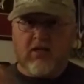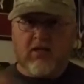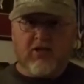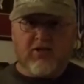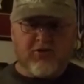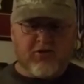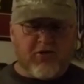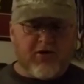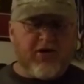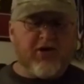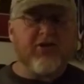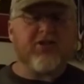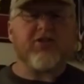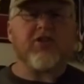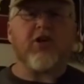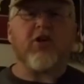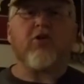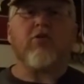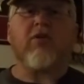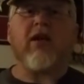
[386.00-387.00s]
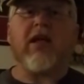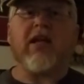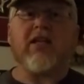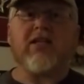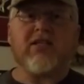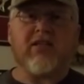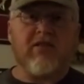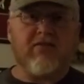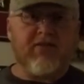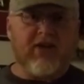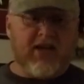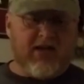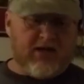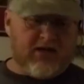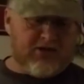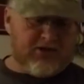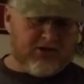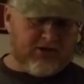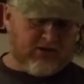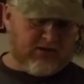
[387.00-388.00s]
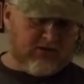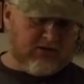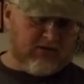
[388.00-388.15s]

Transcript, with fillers: So here's the greatest advantage.